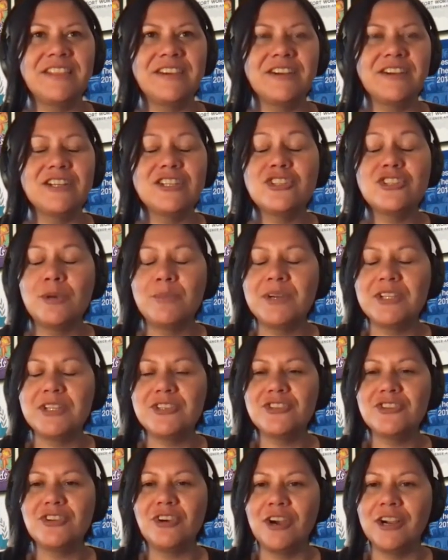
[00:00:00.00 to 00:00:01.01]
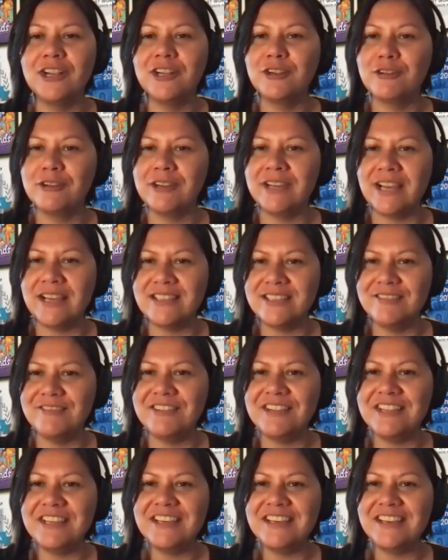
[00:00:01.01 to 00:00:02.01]
there's so much art and
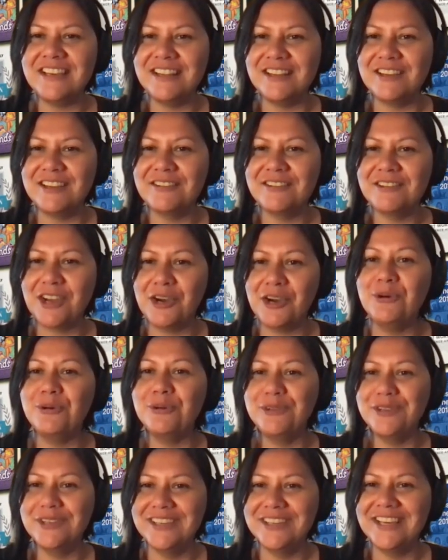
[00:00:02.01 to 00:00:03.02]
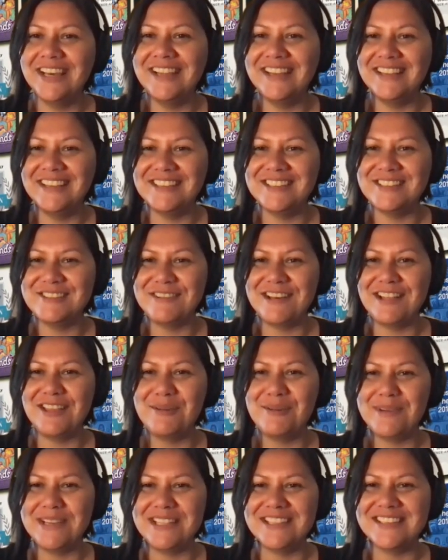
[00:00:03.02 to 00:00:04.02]
creativity in code and in
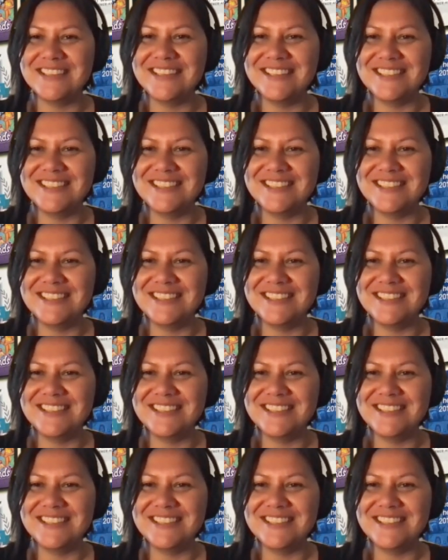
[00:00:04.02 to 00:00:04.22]
development.